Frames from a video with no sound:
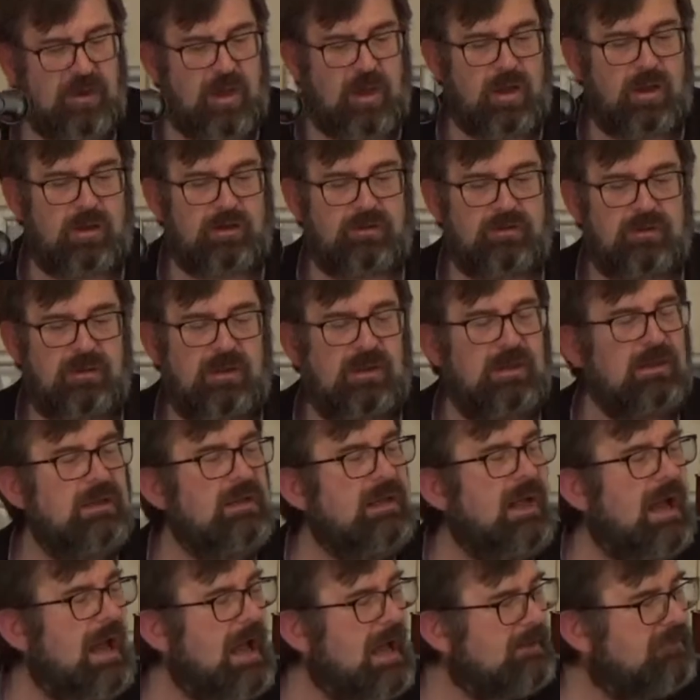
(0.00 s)
God
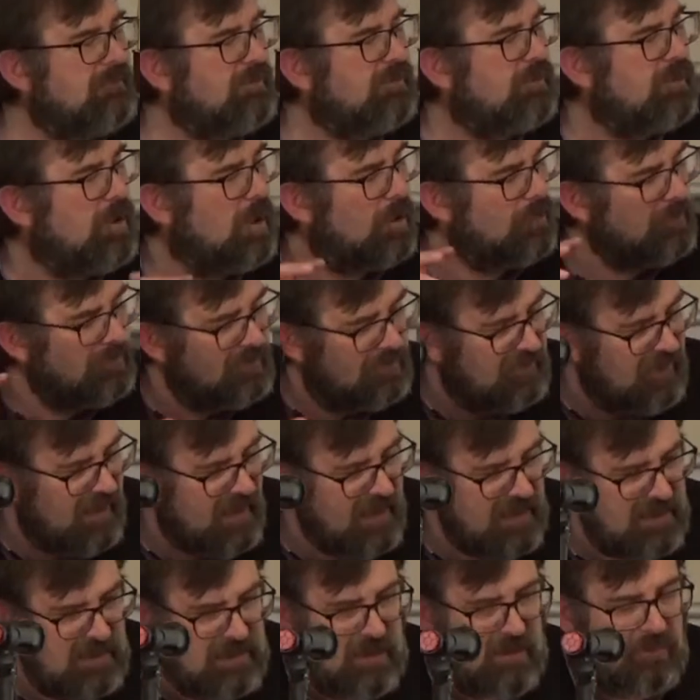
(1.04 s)
and to
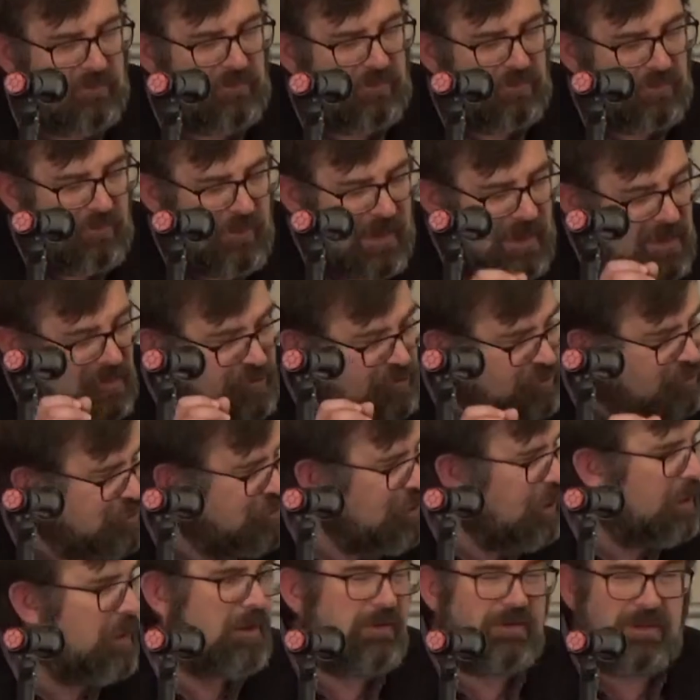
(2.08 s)
continue to
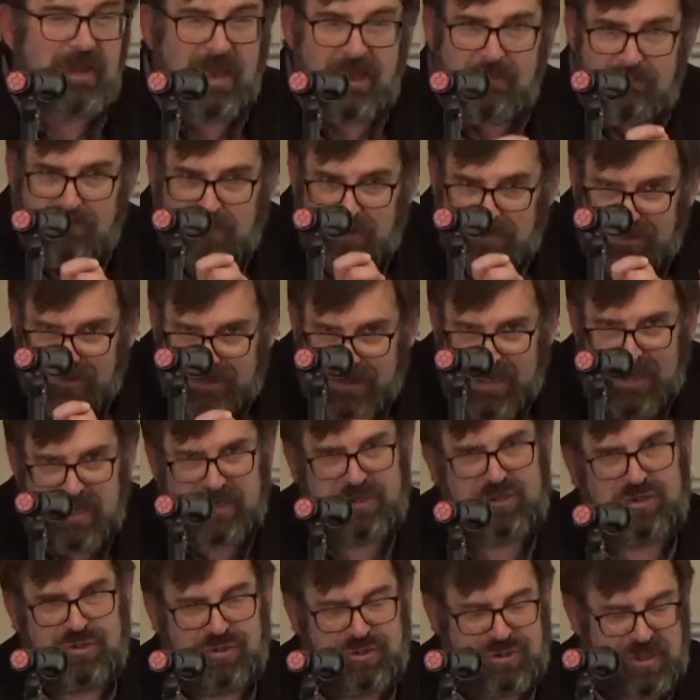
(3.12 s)
enjoy their
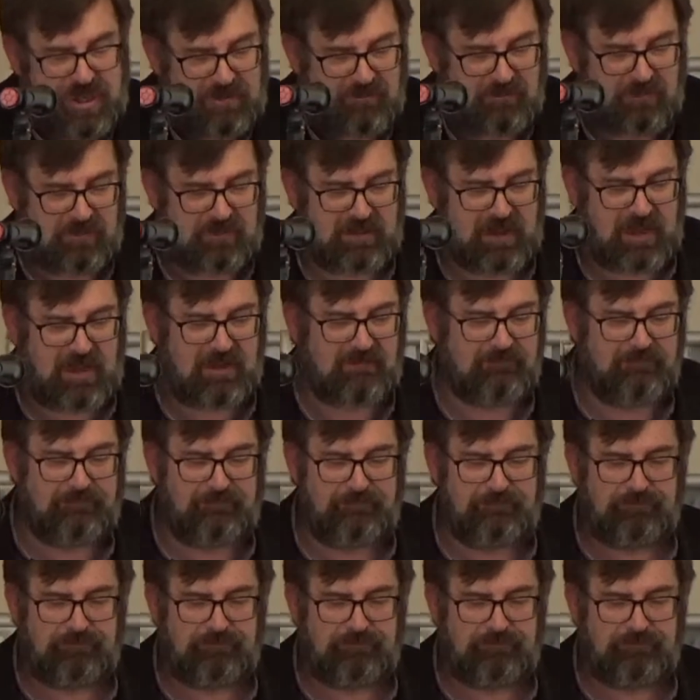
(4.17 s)
relationship with him.